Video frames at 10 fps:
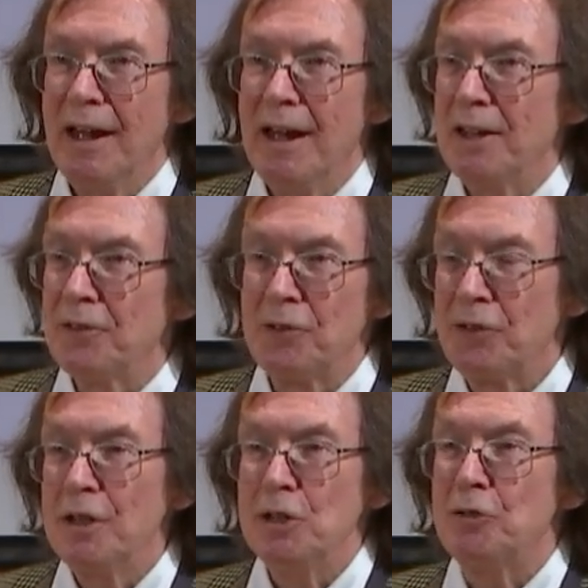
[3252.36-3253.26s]
And
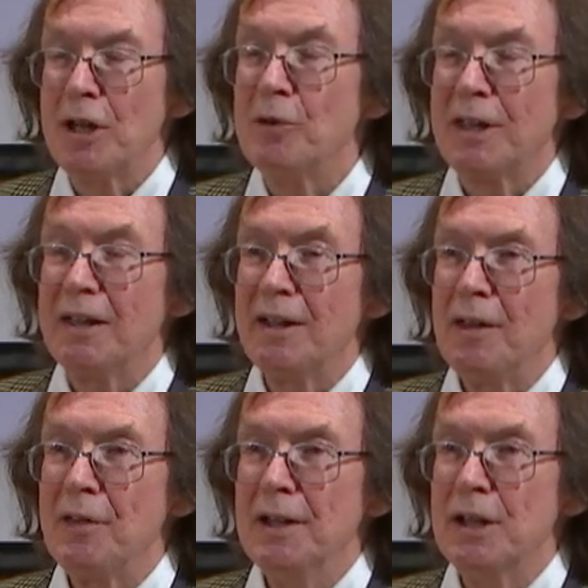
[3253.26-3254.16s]
you don't get
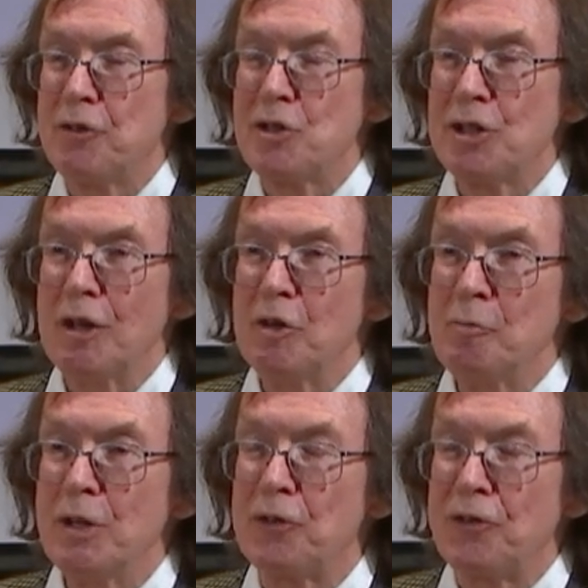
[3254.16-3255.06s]
other literature
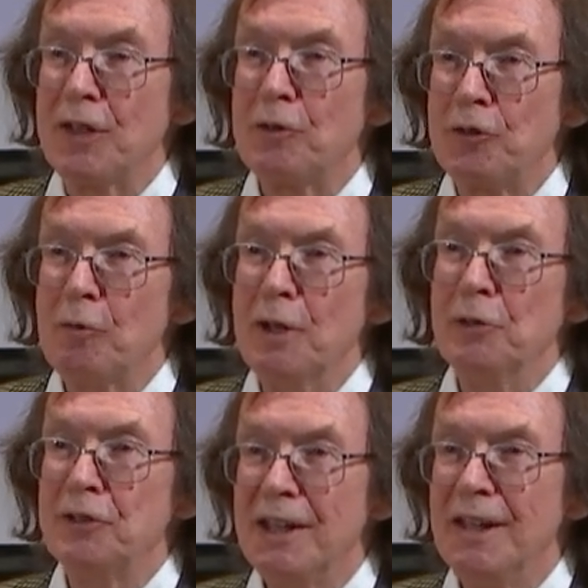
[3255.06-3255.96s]
in which
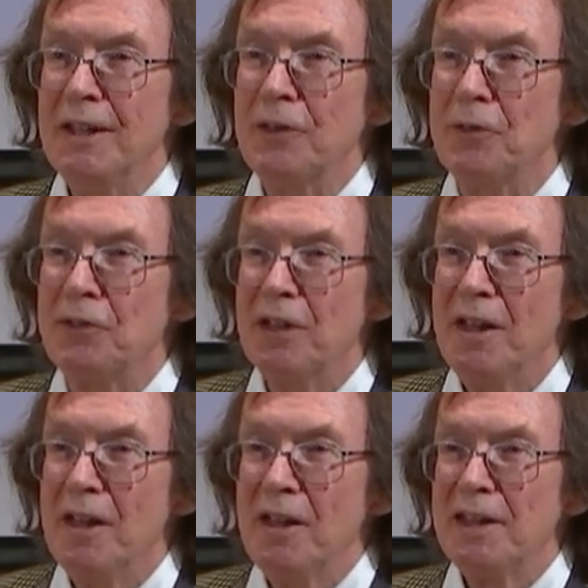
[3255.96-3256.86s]
six-year-old kids
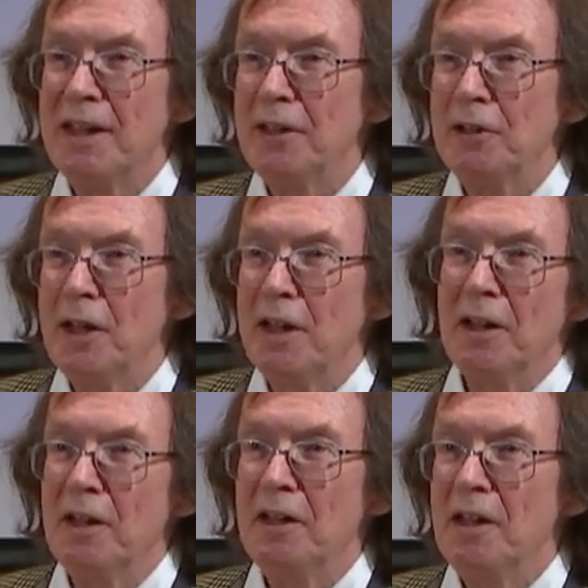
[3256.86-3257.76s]
kill
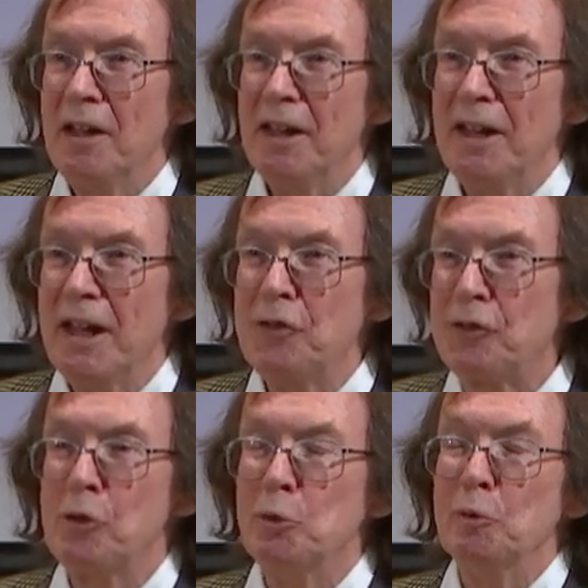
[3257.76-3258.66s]
a, a, a
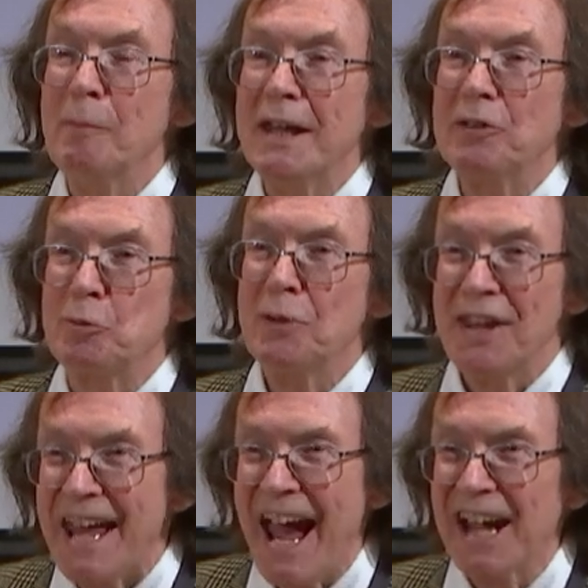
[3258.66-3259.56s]
schoolmate
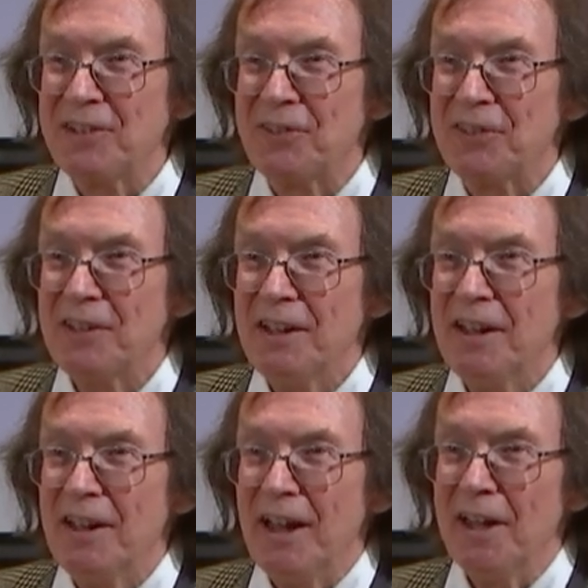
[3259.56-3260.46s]
with an axe
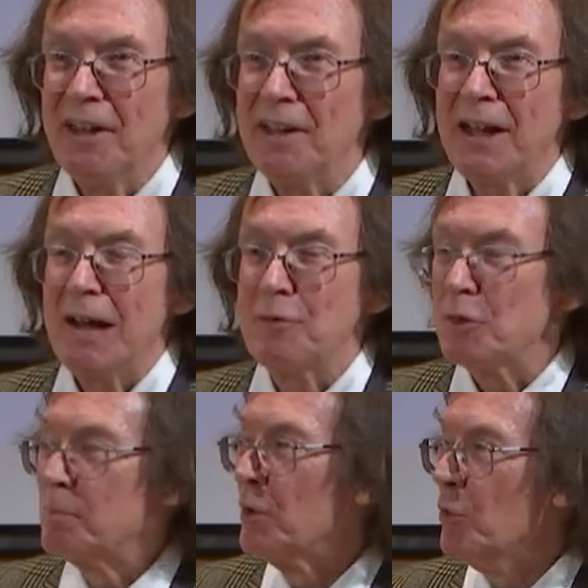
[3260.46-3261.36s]
and, and have
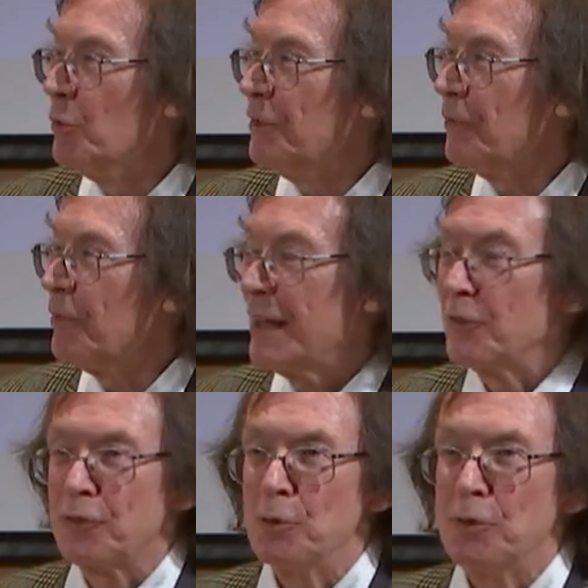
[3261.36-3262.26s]
it applauded in
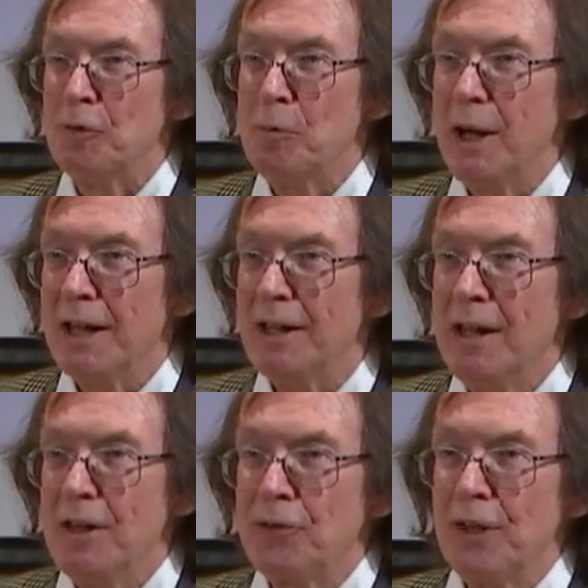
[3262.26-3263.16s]
that sort of way.
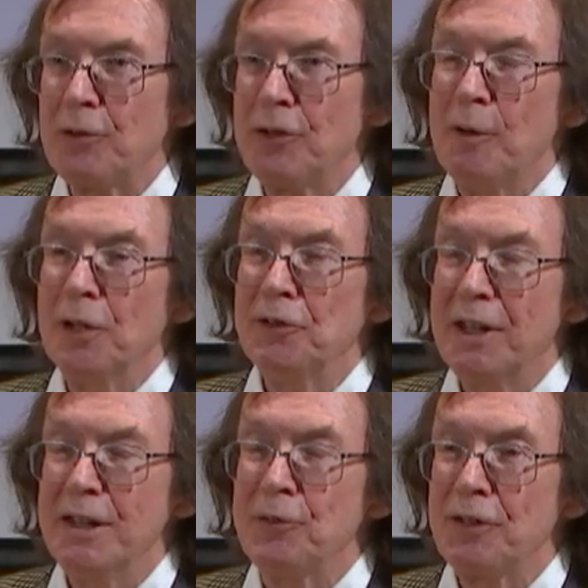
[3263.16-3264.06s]

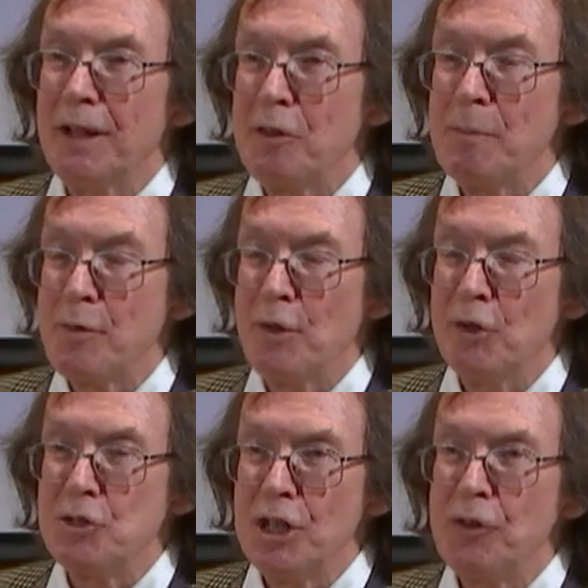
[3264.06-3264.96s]
Six-year-old kids in other
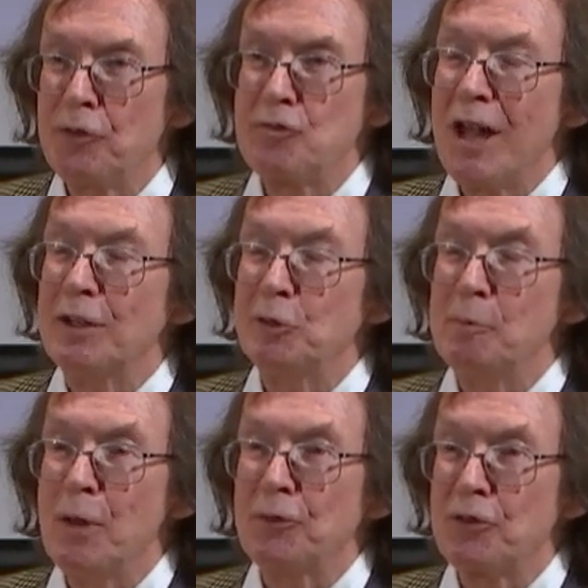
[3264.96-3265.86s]
mythologies
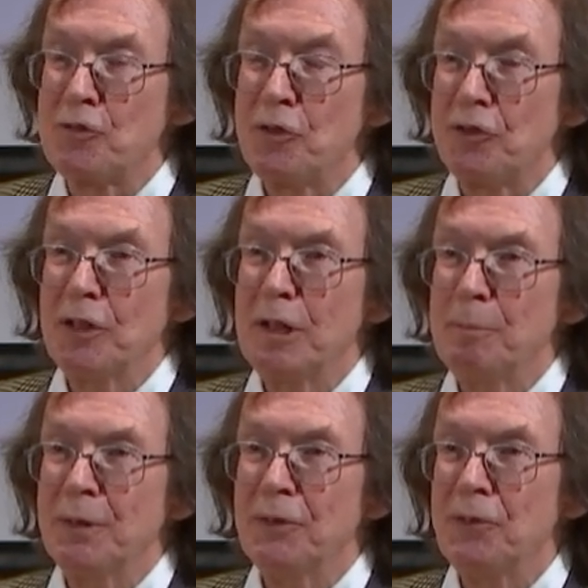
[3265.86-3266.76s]
strangle monstrous
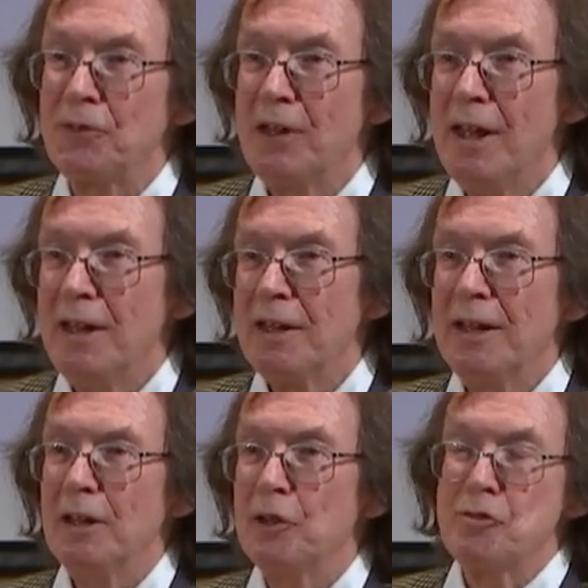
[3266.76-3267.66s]
serpents,
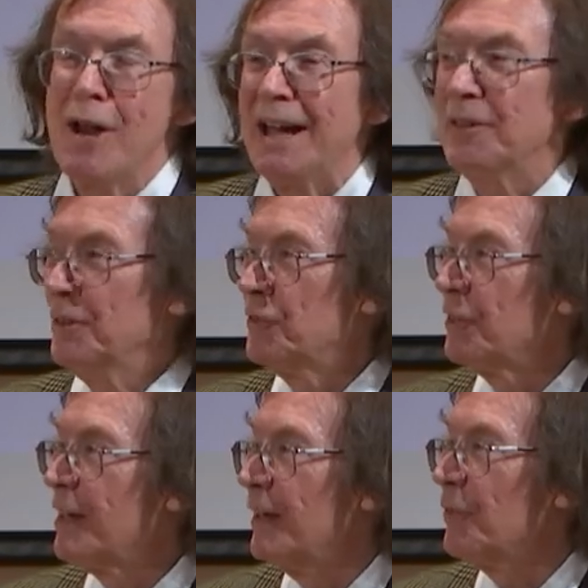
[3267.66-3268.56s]
kill a dragon
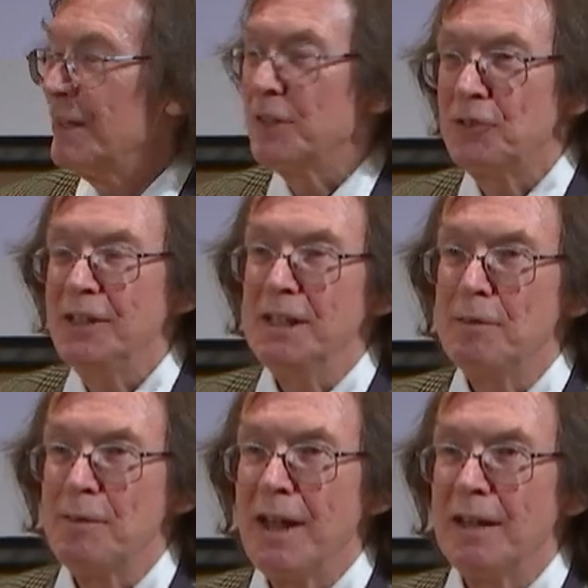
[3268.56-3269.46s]
to cut their
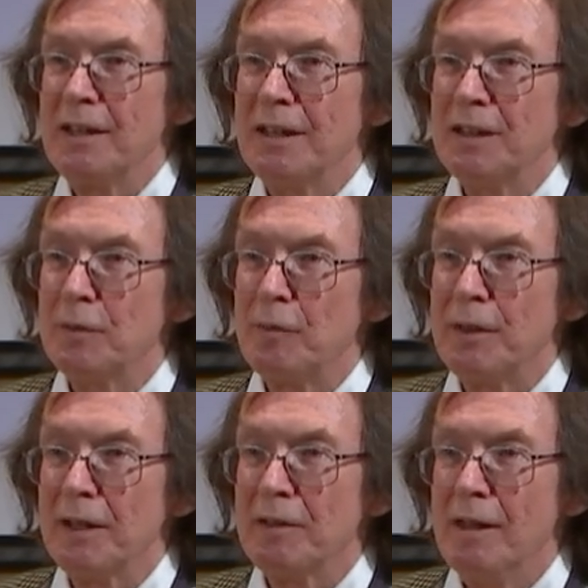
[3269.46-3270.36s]
teeth, that kind of
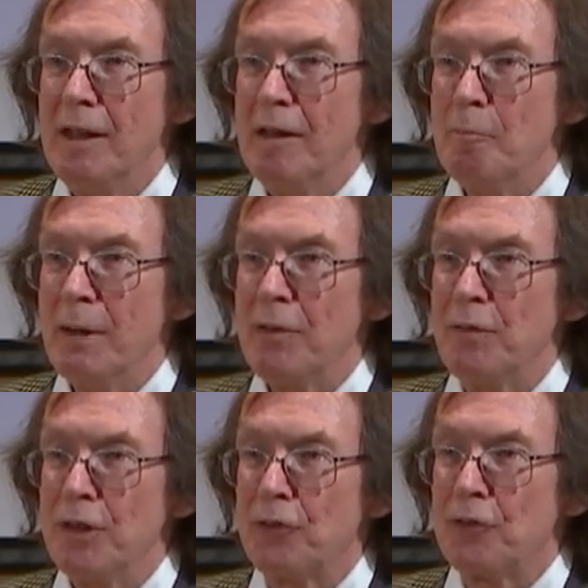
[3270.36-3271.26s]
thing.
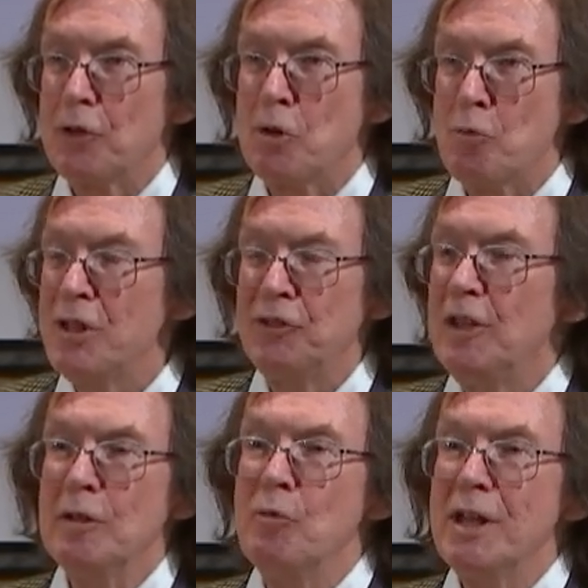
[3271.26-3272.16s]
But this
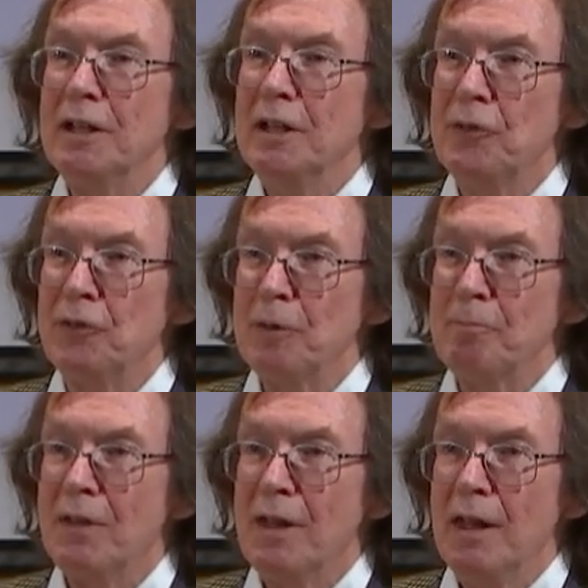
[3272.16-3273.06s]
gritty
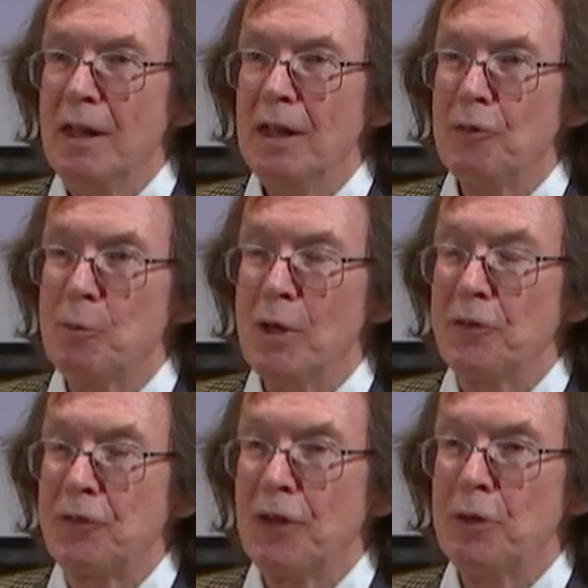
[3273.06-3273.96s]
realism is
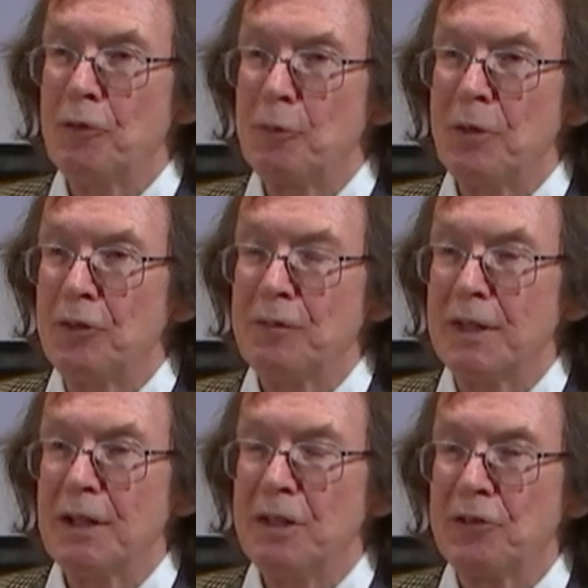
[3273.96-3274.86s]
what's so
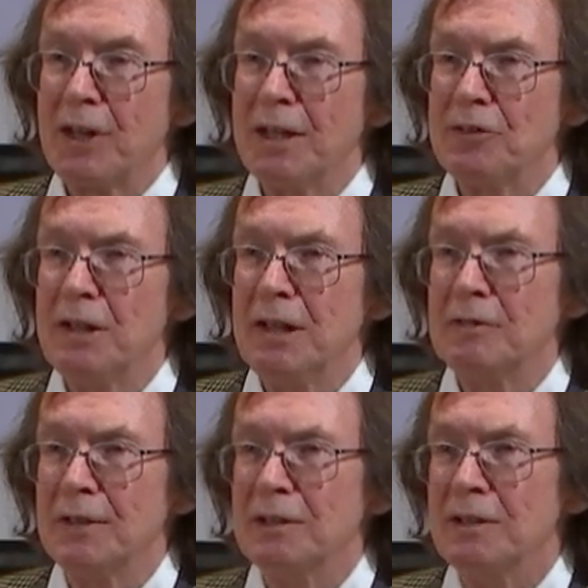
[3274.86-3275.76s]
specifically
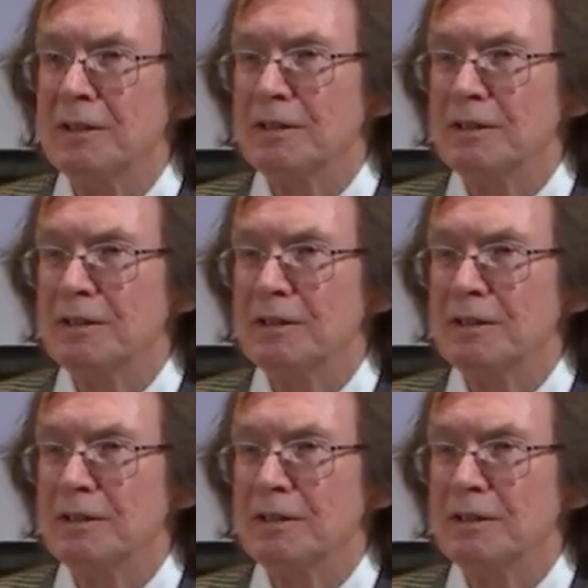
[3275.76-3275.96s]
Scandinavian.